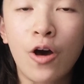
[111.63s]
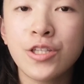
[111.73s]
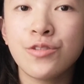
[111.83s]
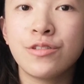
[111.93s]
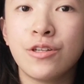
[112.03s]

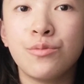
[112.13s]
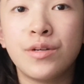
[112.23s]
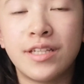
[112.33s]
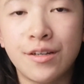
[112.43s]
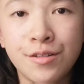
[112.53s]
also deal
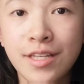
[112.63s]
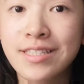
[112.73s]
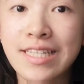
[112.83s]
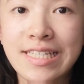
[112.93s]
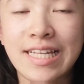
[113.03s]
with
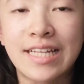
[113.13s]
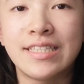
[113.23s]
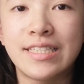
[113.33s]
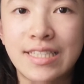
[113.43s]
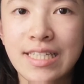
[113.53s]
illnesses
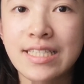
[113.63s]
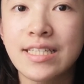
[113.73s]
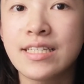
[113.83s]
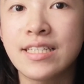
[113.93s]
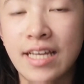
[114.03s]
and diseases